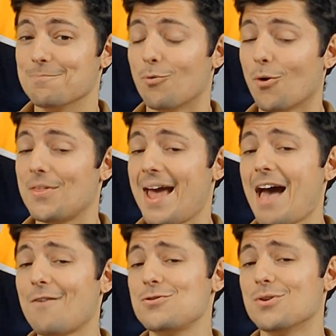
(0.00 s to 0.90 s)
More than
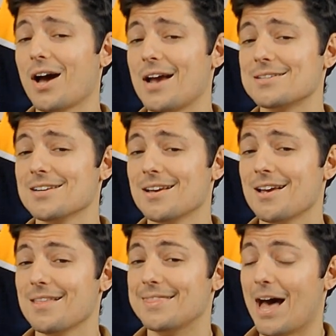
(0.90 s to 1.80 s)
half of you guys
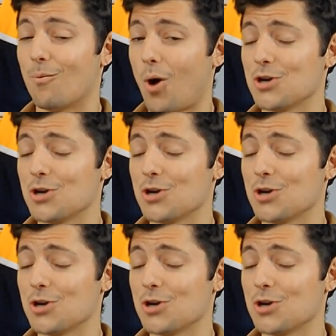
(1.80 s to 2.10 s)
that